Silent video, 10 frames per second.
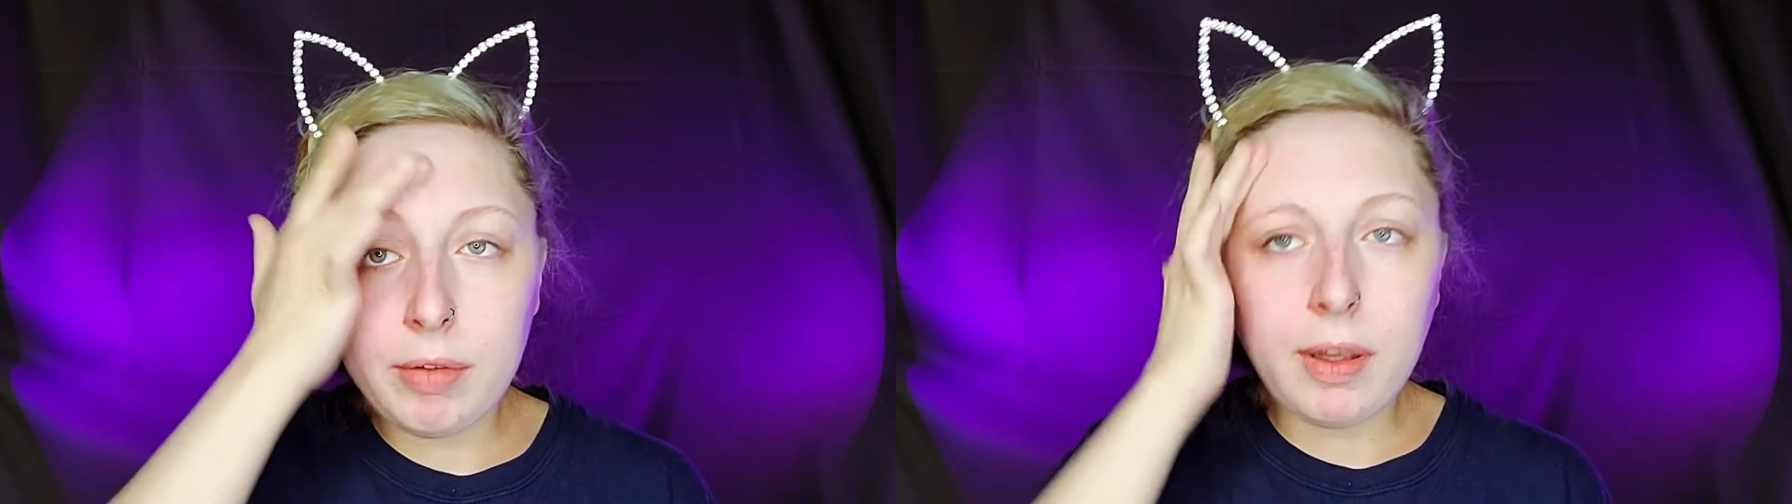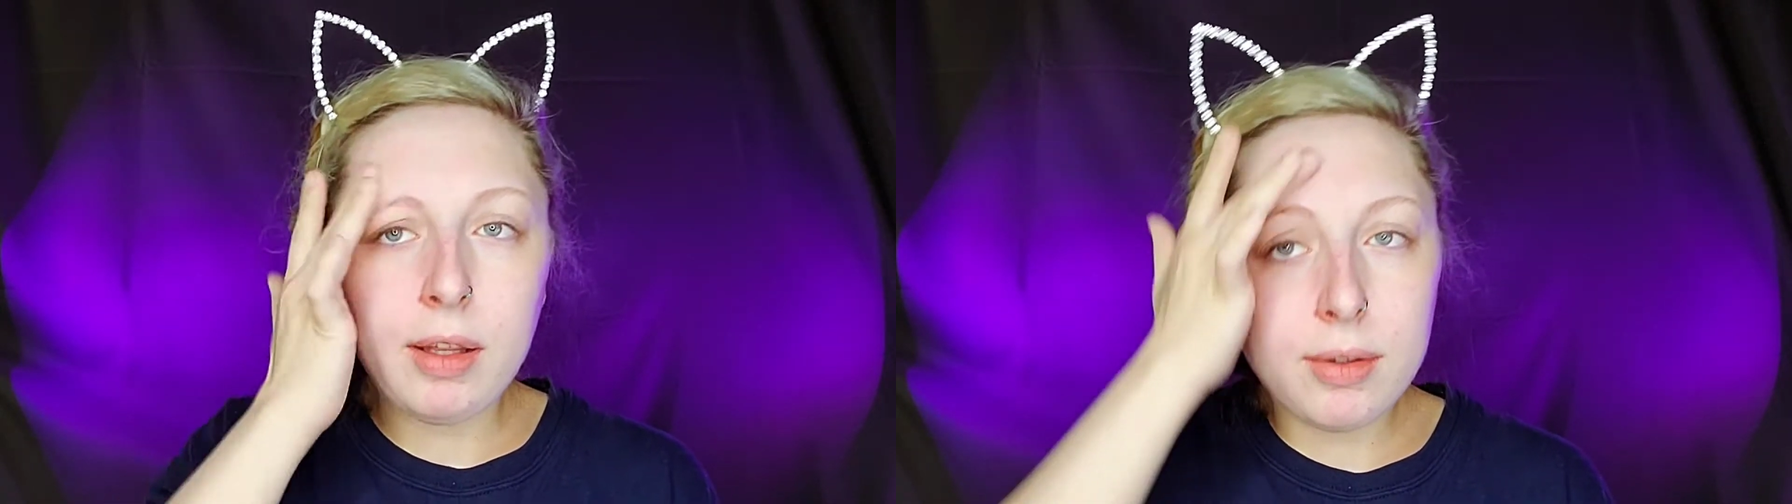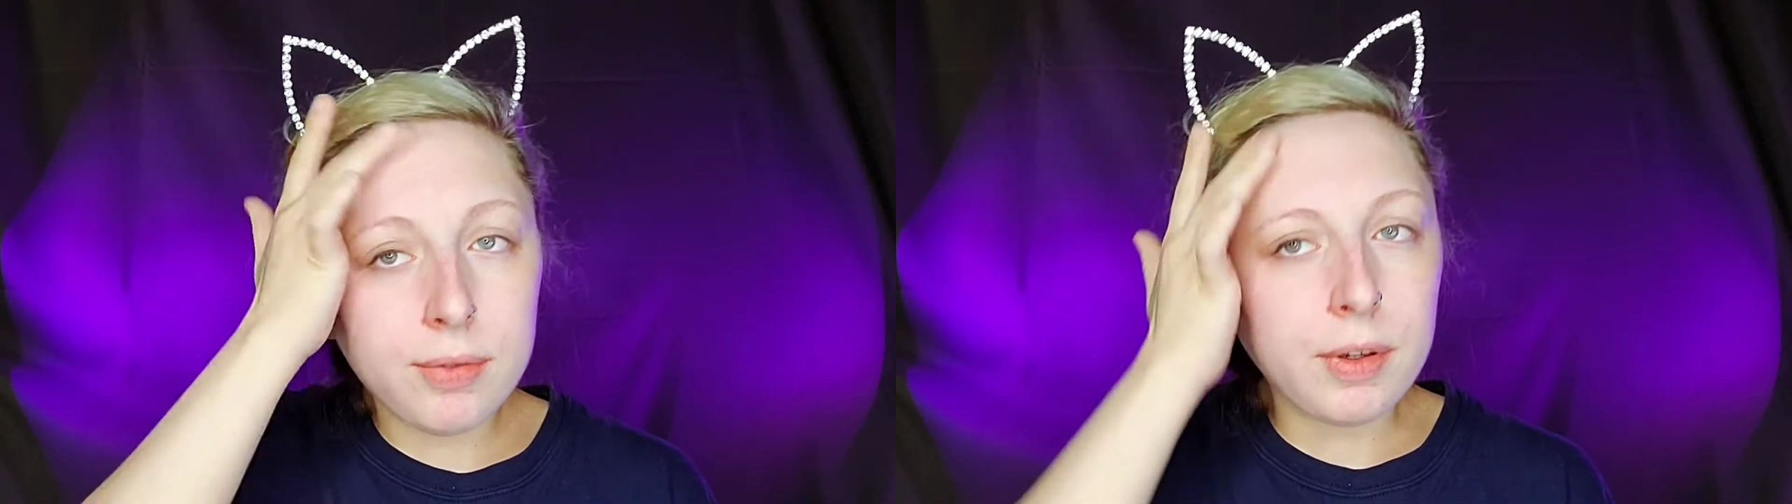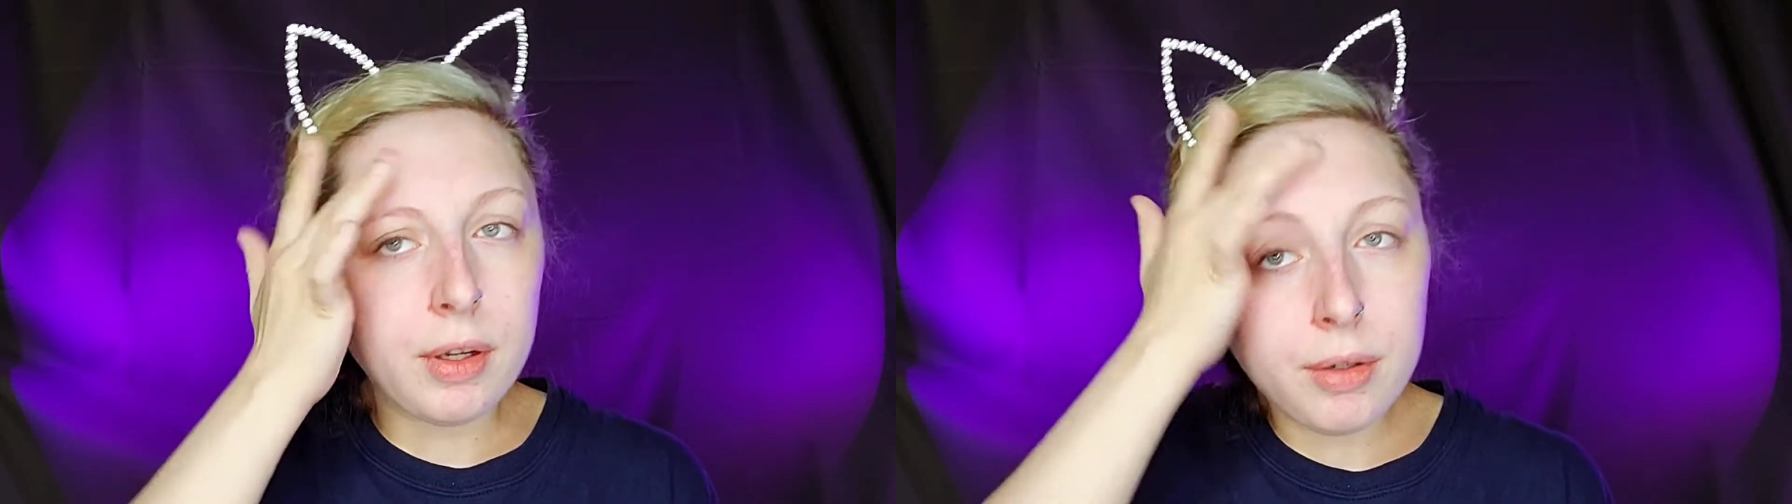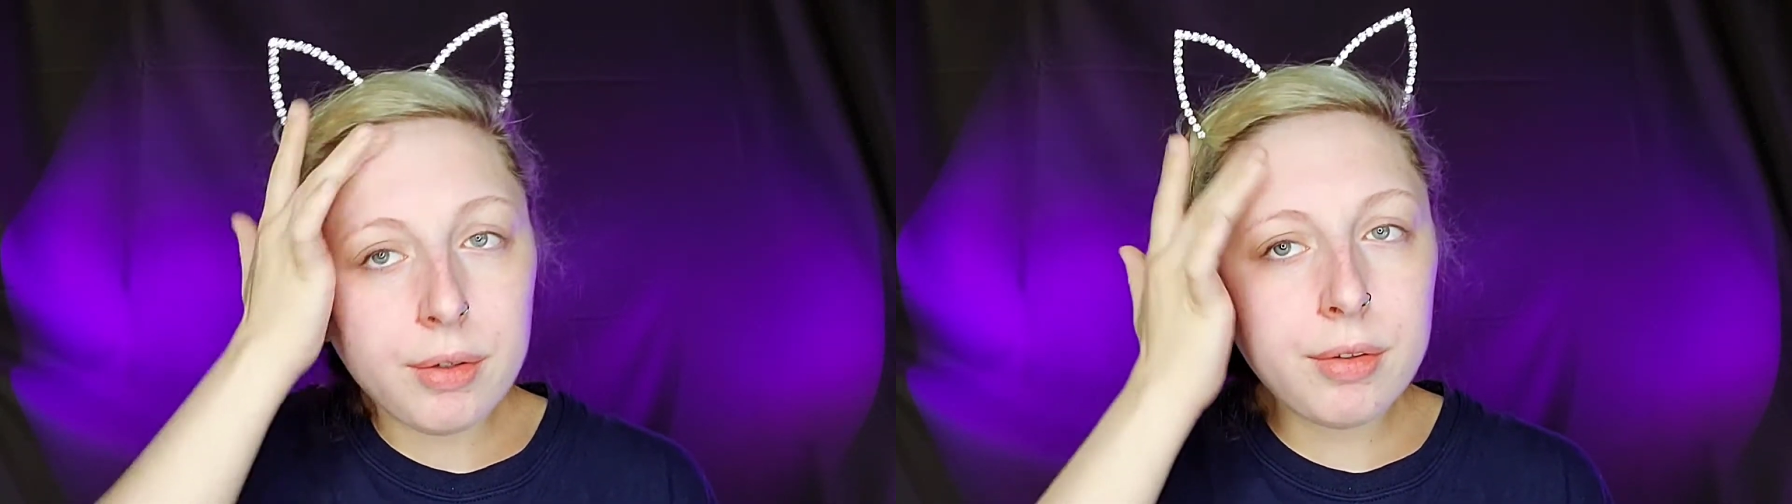face
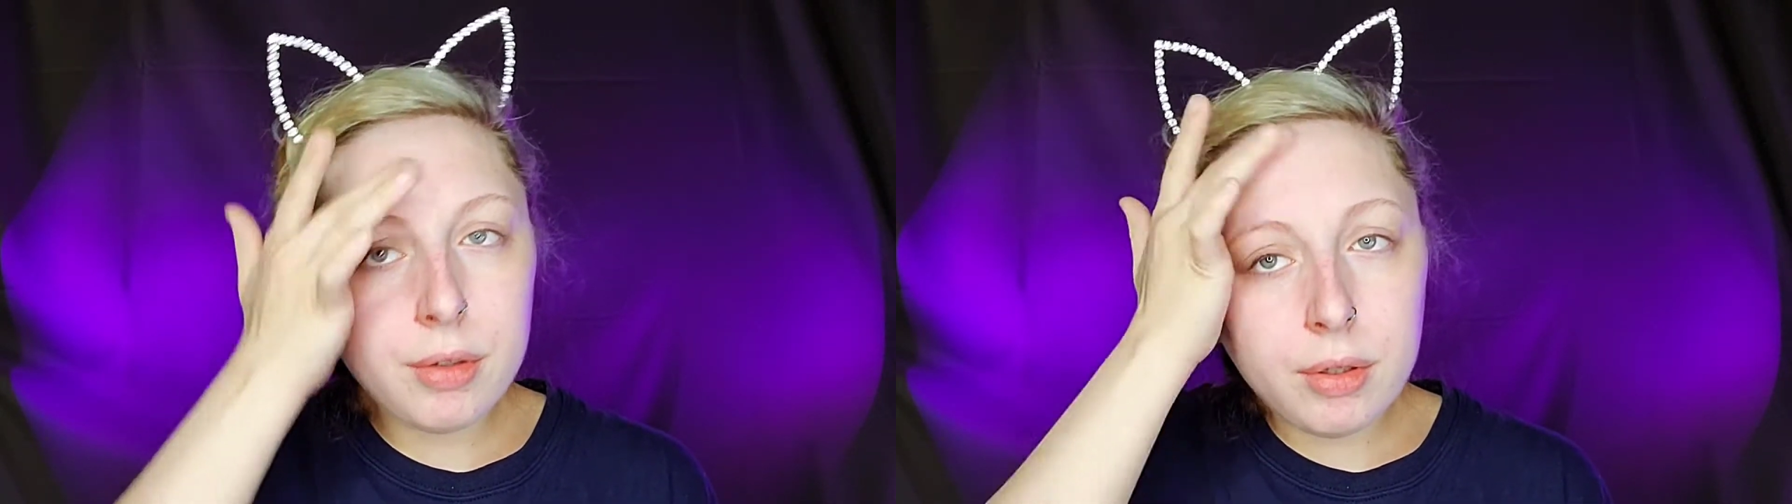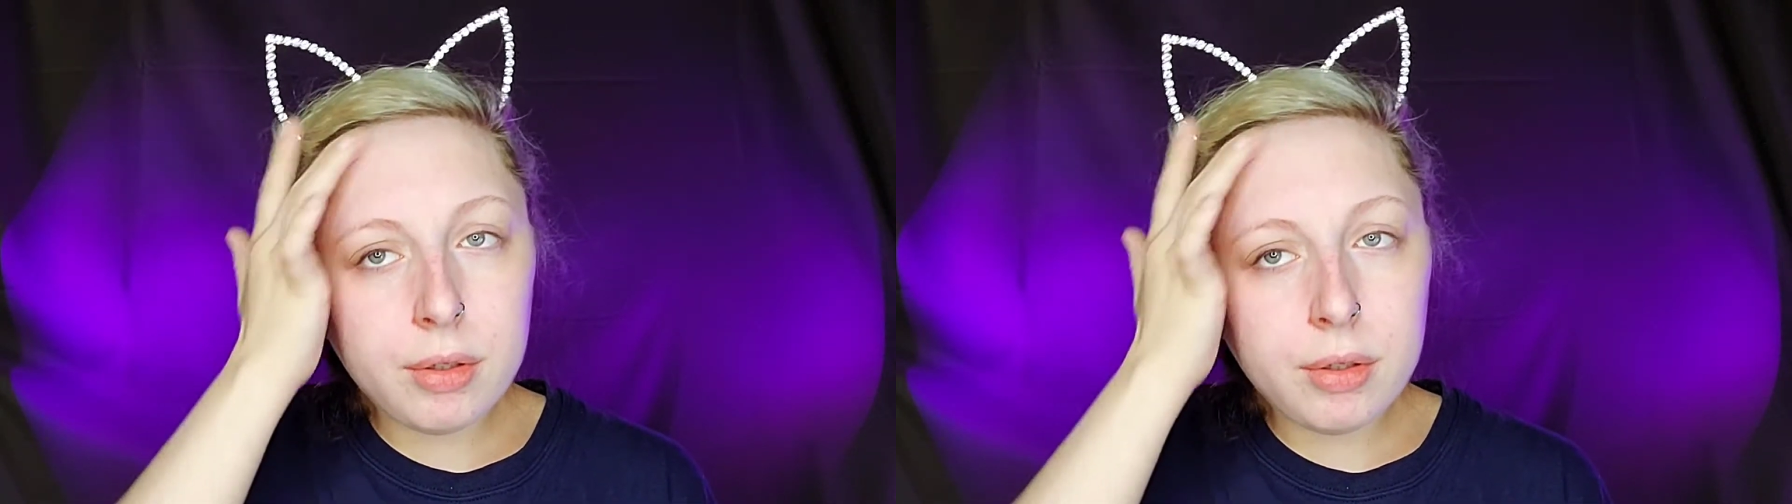first,